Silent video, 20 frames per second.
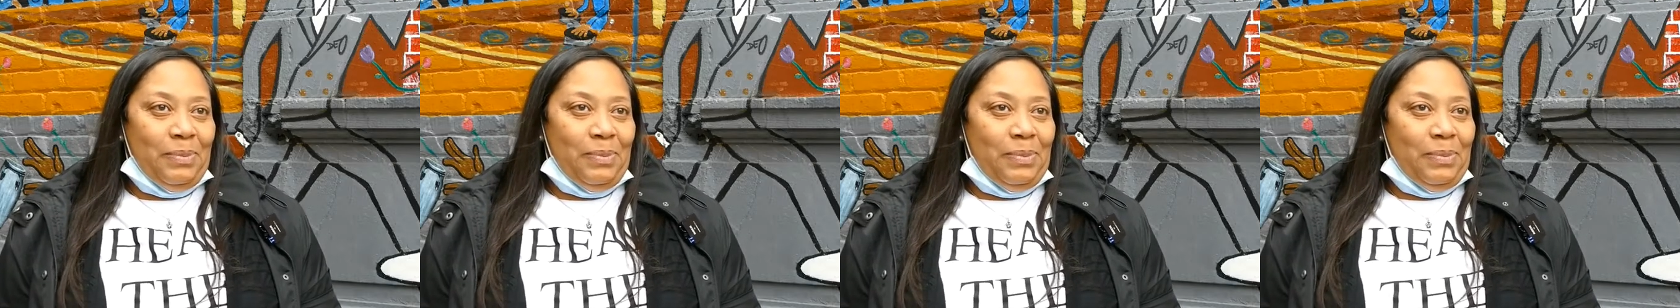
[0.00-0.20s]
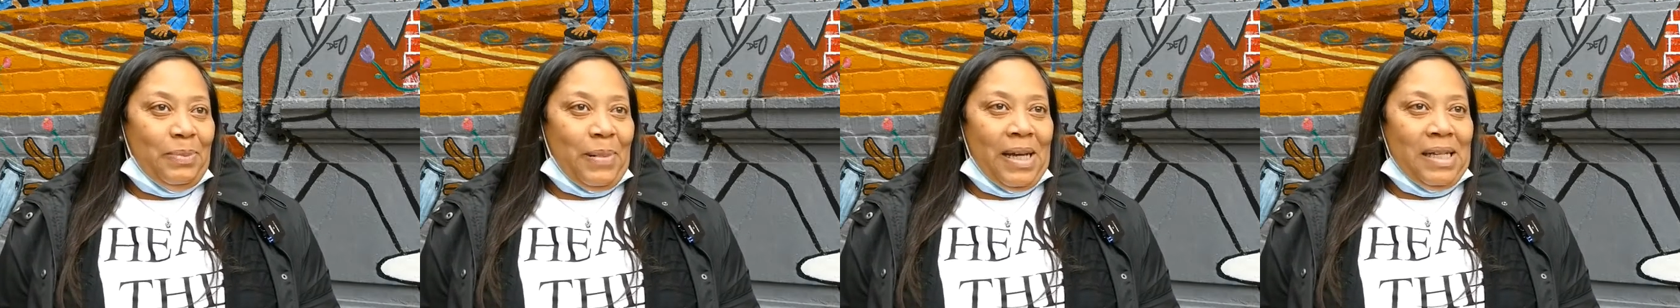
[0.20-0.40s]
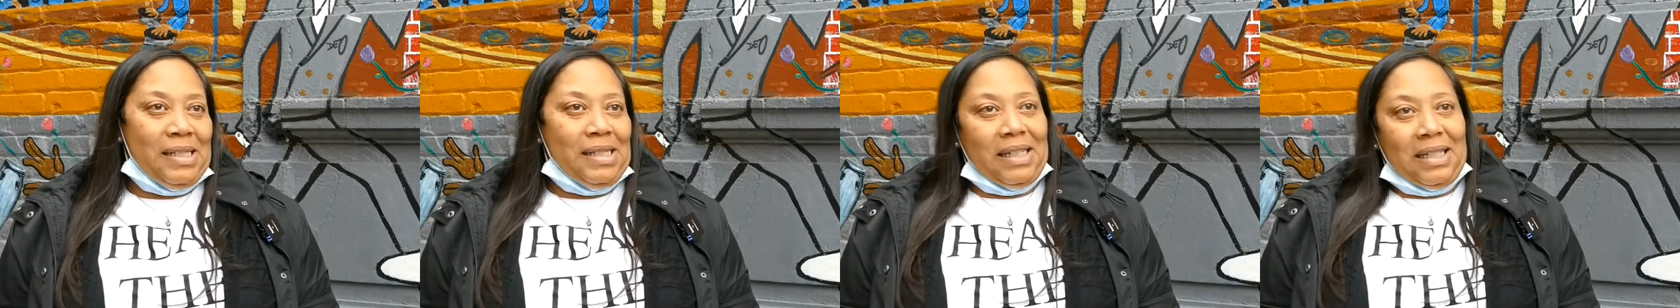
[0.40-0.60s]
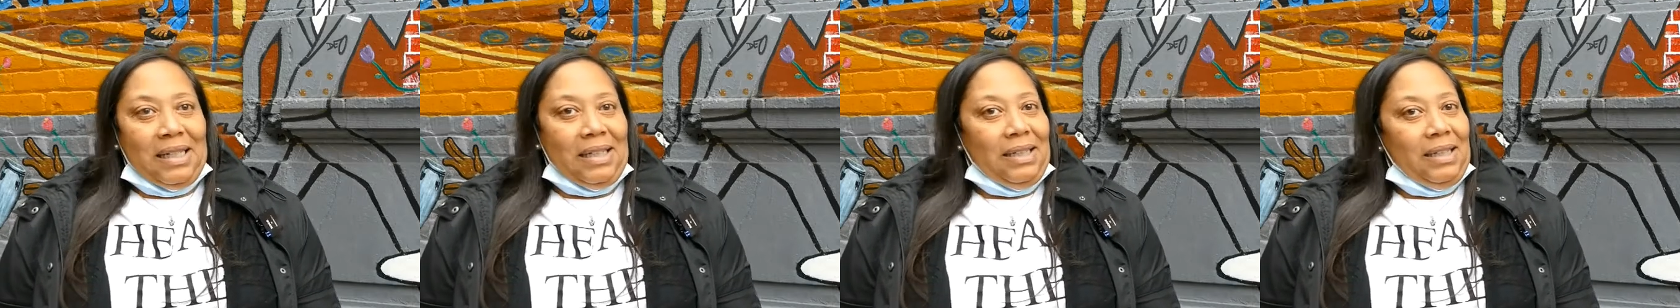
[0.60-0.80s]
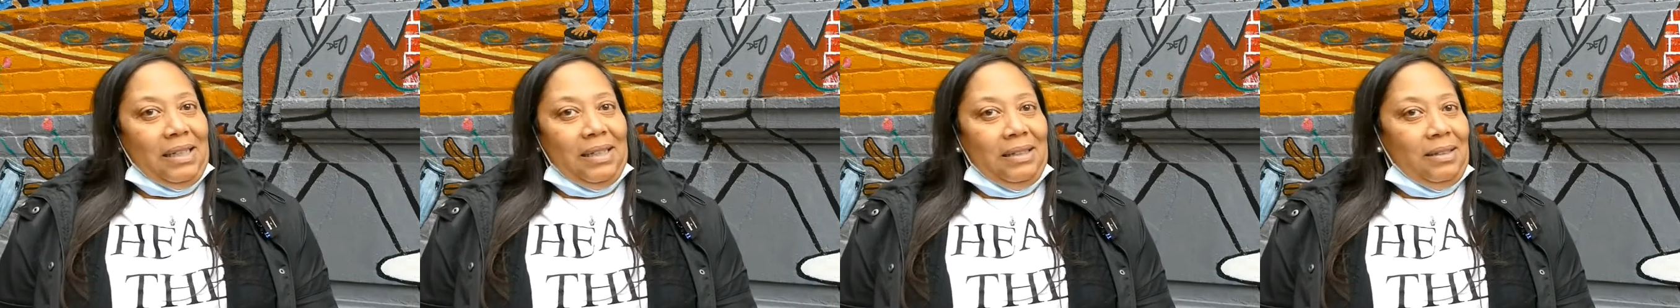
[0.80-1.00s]

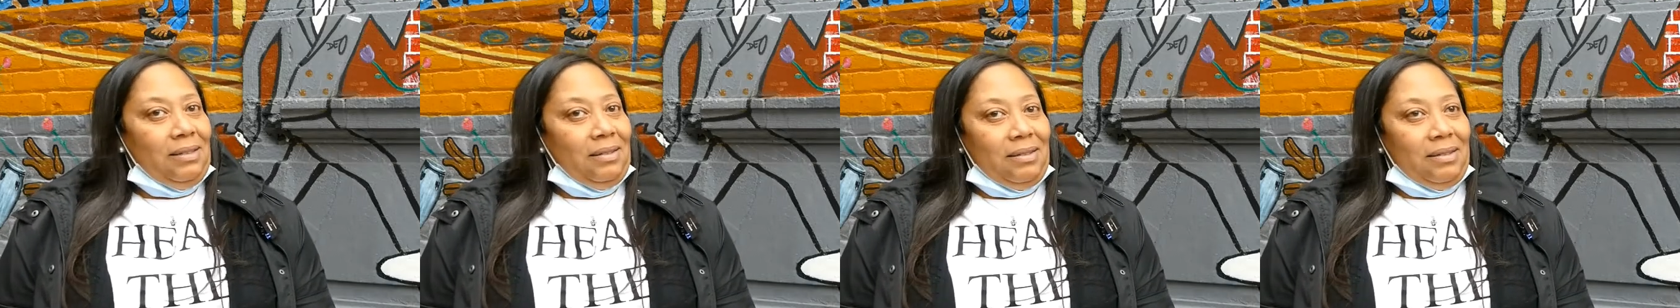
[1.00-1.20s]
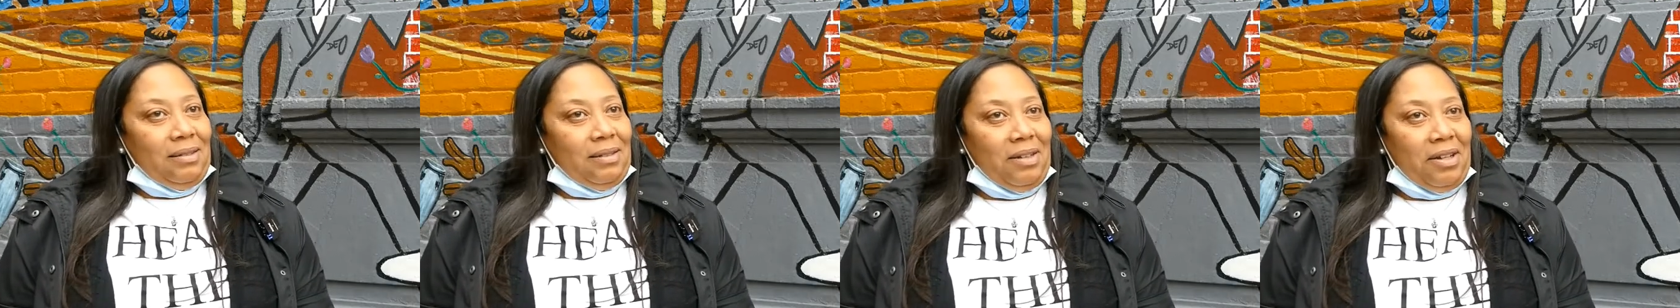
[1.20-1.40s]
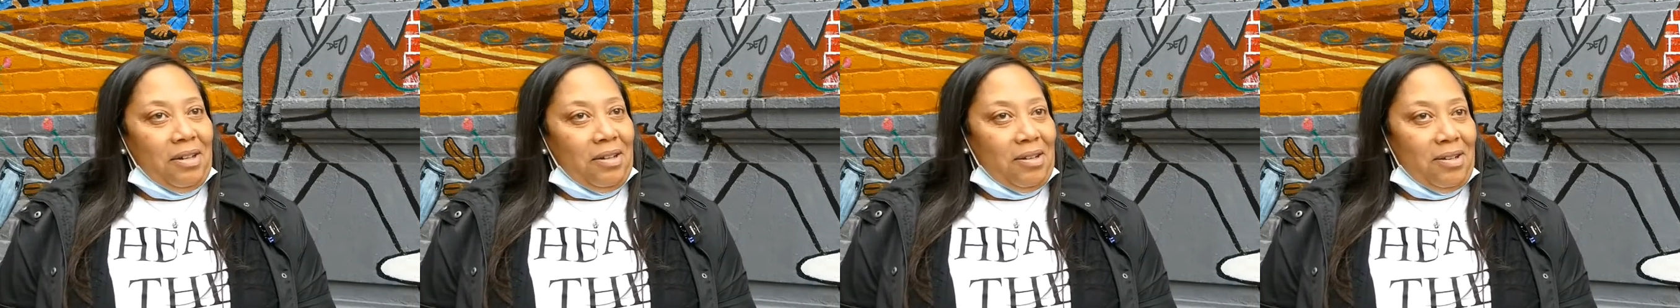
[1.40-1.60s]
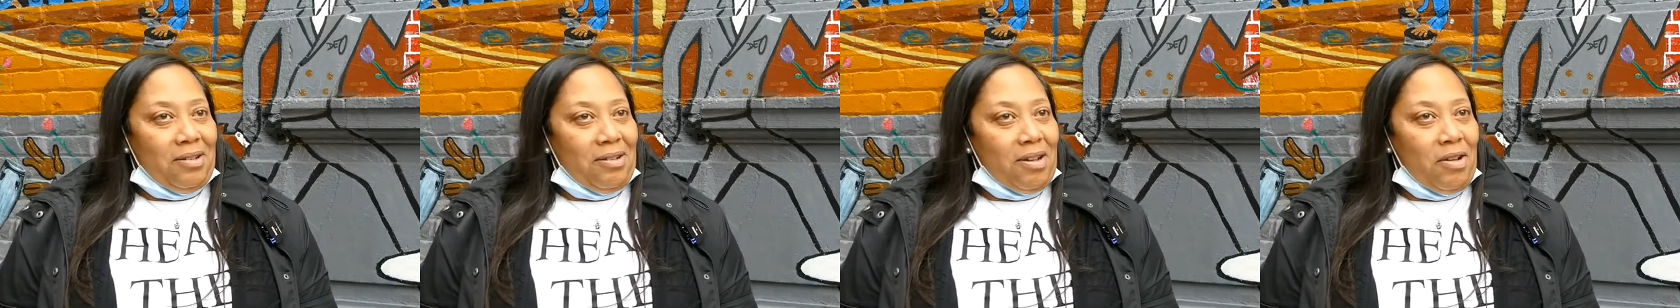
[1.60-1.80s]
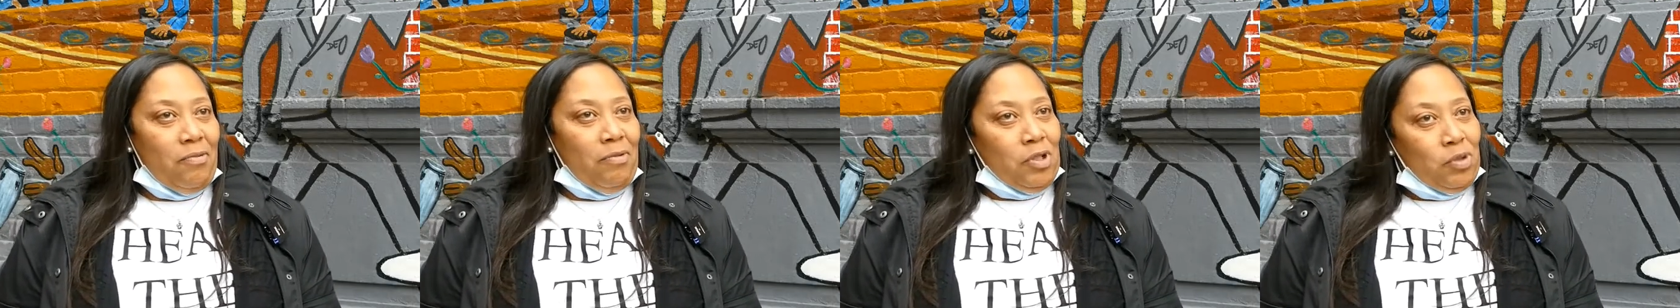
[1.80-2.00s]
basically,
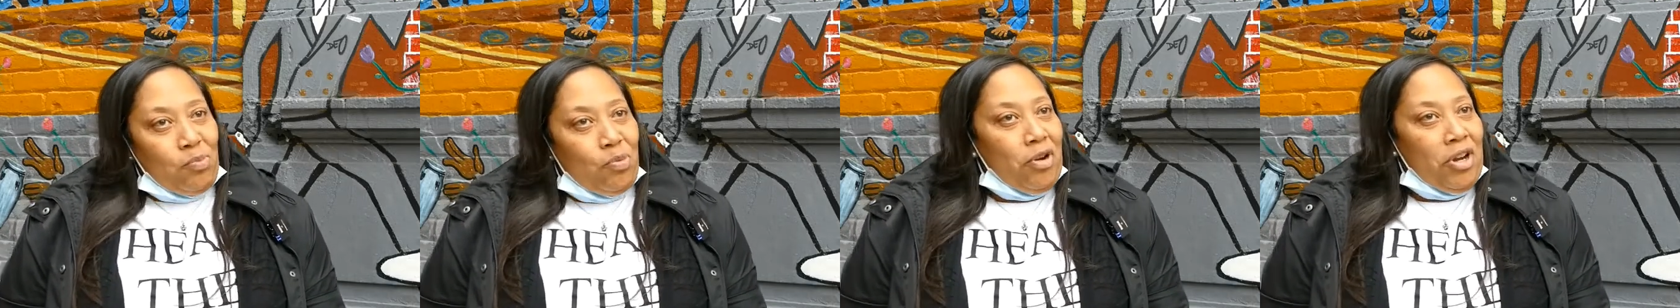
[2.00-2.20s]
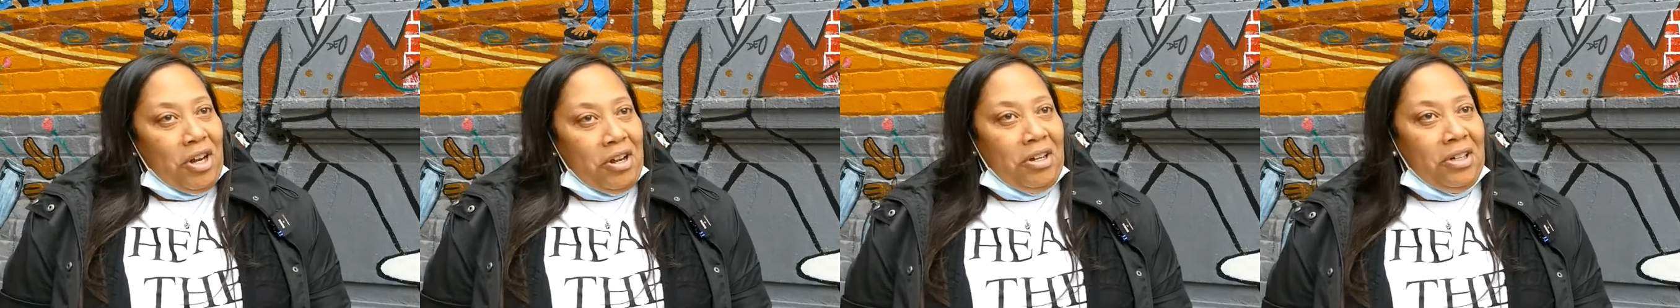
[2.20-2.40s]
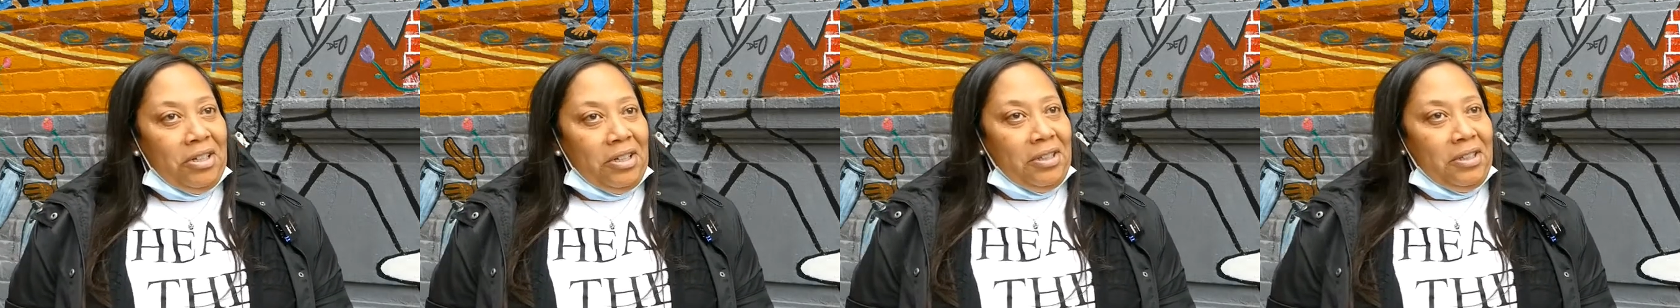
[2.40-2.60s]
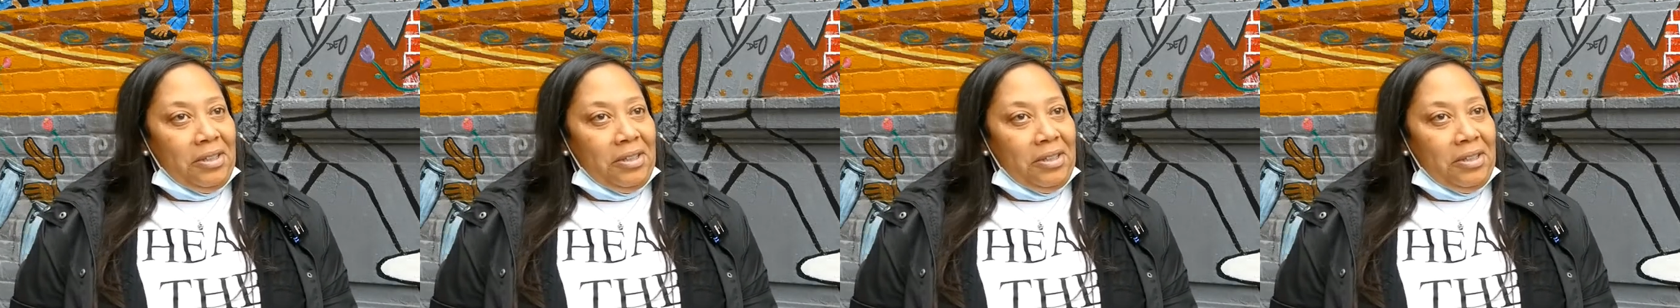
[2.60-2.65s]
it was pretty good.